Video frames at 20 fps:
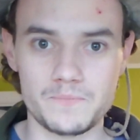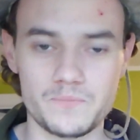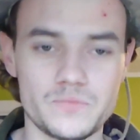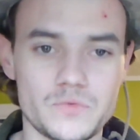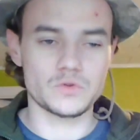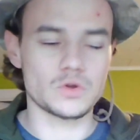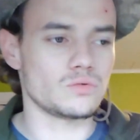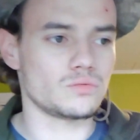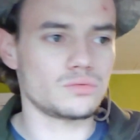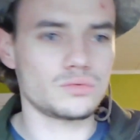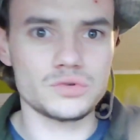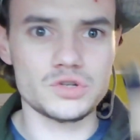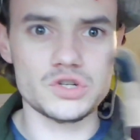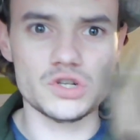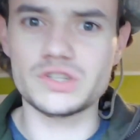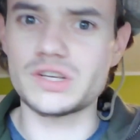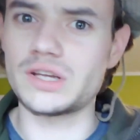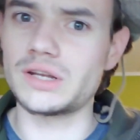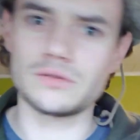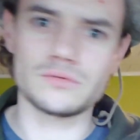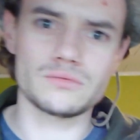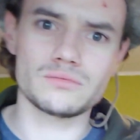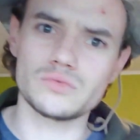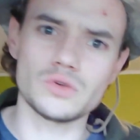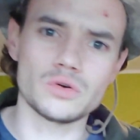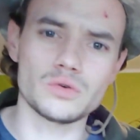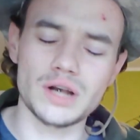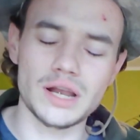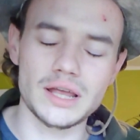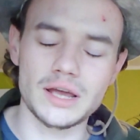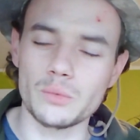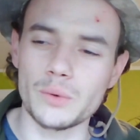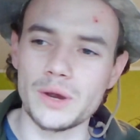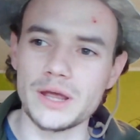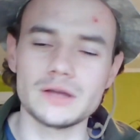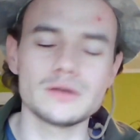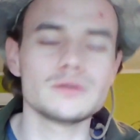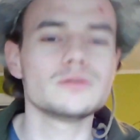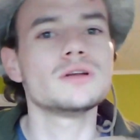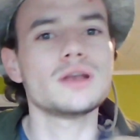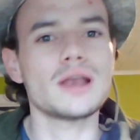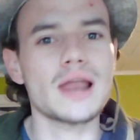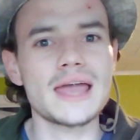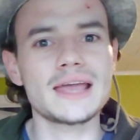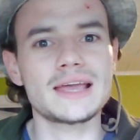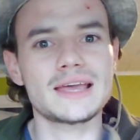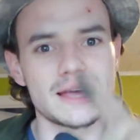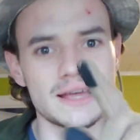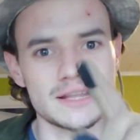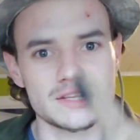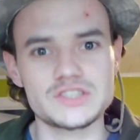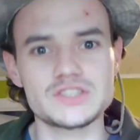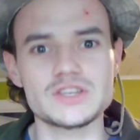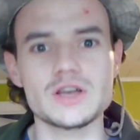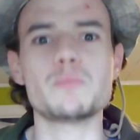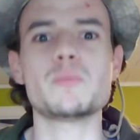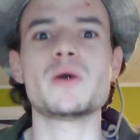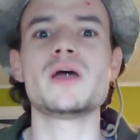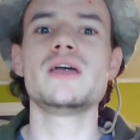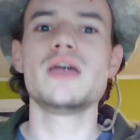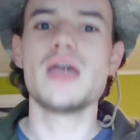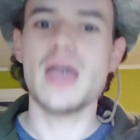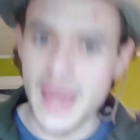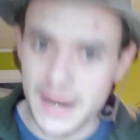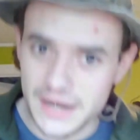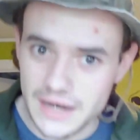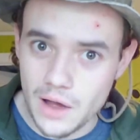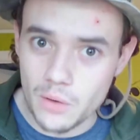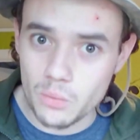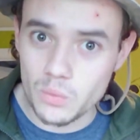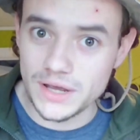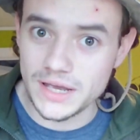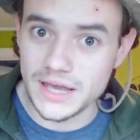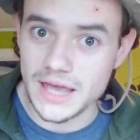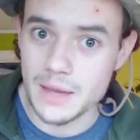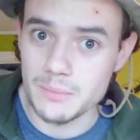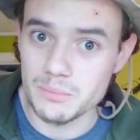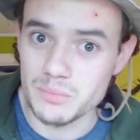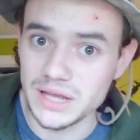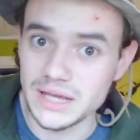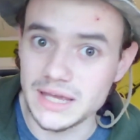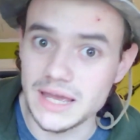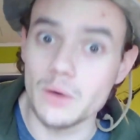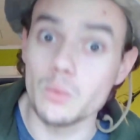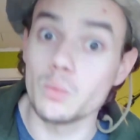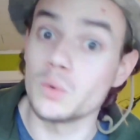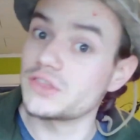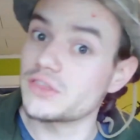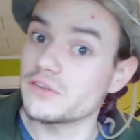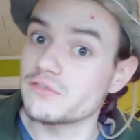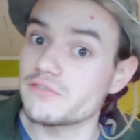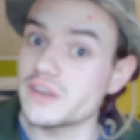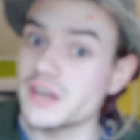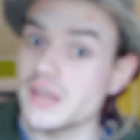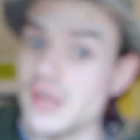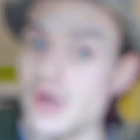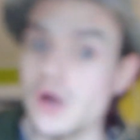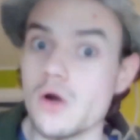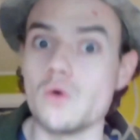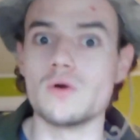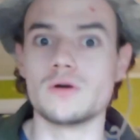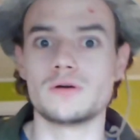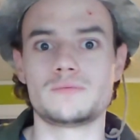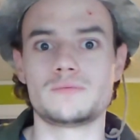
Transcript: No, just kidding, don't click away, like and sub. And then we can begin with the video.